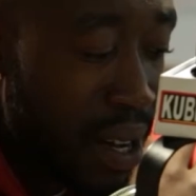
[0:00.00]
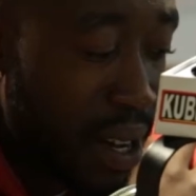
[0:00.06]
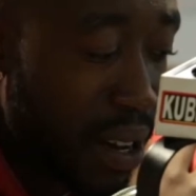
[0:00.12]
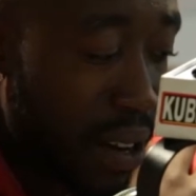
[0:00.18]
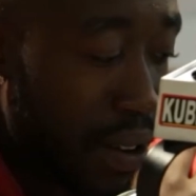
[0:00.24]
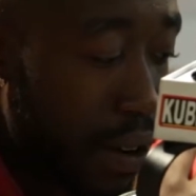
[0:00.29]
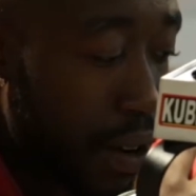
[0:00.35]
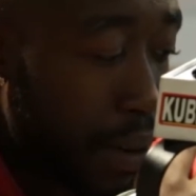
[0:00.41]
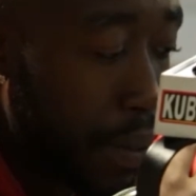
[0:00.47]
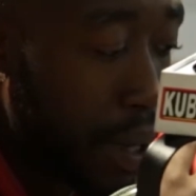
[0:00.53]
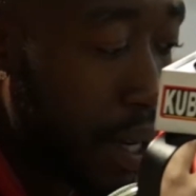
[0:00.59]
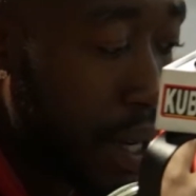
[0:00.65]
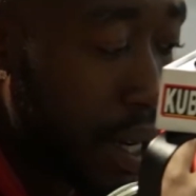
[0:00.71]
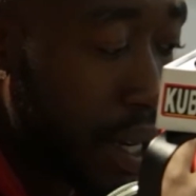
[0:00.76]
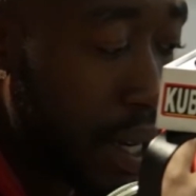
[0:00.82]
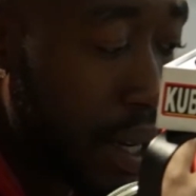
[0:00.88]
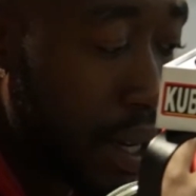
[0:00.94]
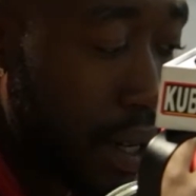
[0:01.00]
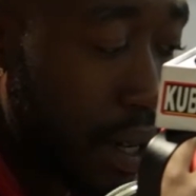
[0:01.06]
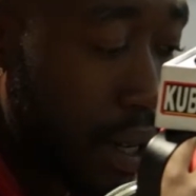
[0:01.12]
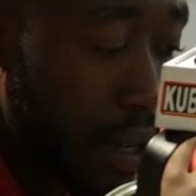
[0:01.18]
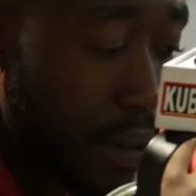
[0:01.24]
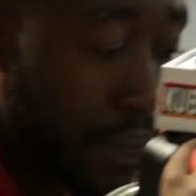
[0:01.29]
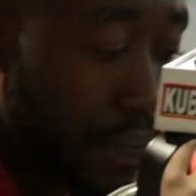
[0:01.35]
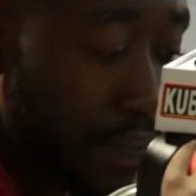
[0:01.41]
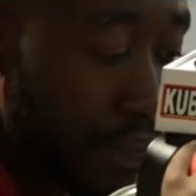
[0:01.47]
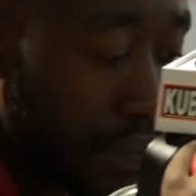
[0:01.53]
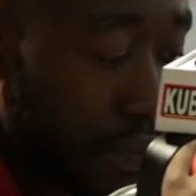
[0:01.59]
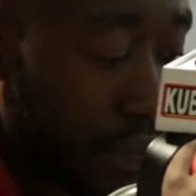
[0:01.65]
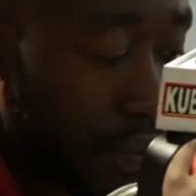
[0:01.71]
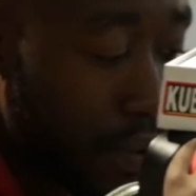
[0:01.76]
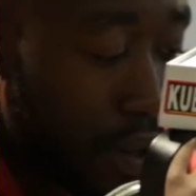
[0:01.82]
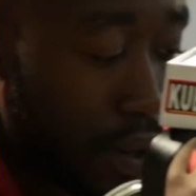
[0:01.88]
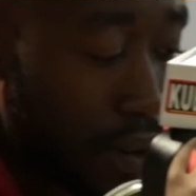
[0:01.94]
you know what I mean, it
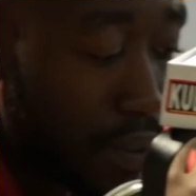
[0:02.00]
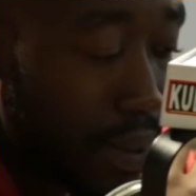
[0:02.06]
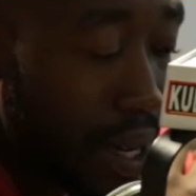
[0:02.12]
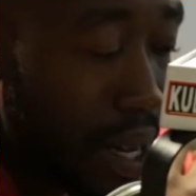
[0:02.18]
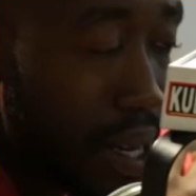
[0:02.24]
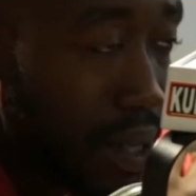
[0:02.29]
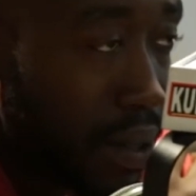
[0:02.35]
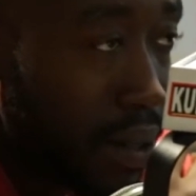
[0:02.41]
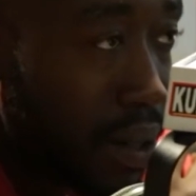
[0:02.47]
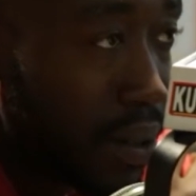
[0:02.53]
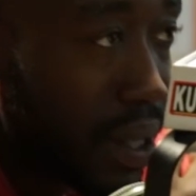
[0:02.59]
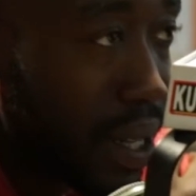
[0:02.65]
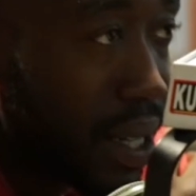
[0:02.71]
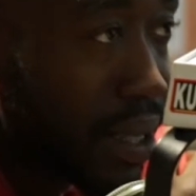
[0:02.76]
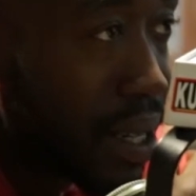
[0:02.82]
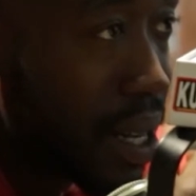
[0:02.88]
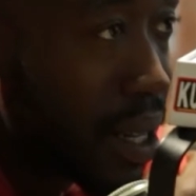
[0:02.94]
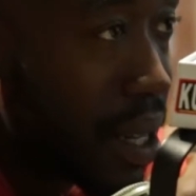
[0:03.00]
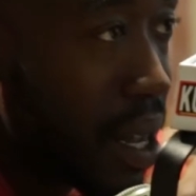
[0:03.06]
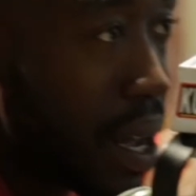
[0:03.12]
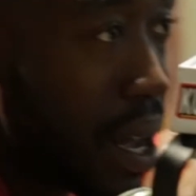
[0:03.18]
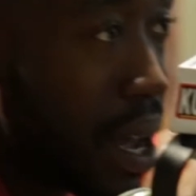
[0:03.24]
you know, that, you know, things like that